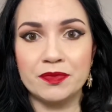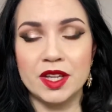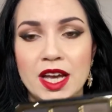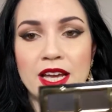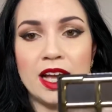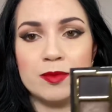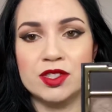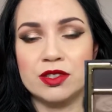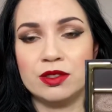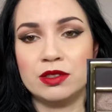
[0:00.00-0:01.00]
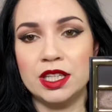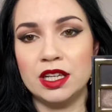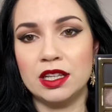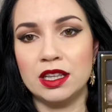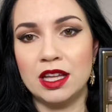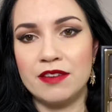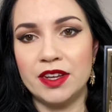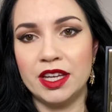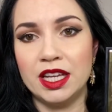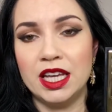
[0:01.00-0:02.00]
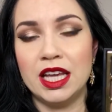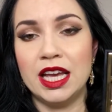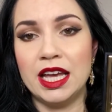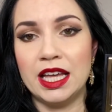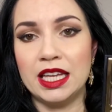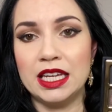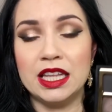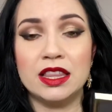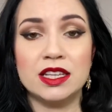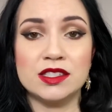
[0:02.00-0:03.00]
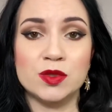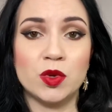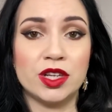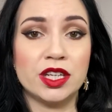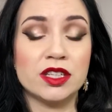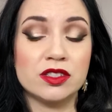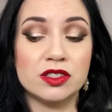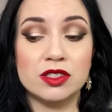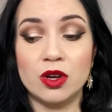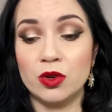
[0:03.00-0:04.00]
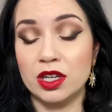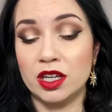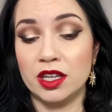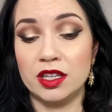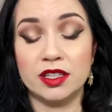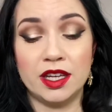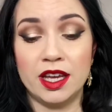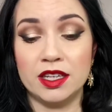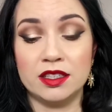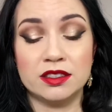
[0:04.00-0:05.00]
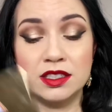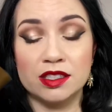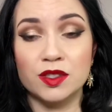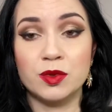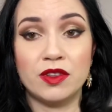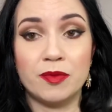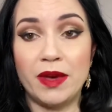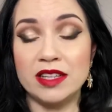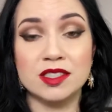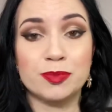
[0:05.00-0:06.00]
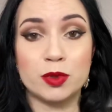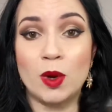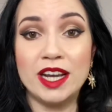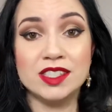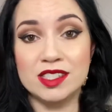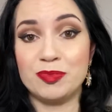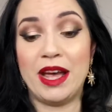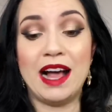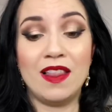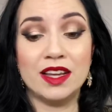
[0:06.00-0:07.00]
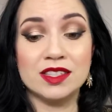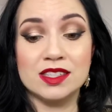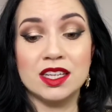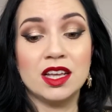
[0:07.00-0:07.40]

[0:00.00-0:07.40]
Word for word: I absolutely love it and this one is so good and this is one of the best priced palettes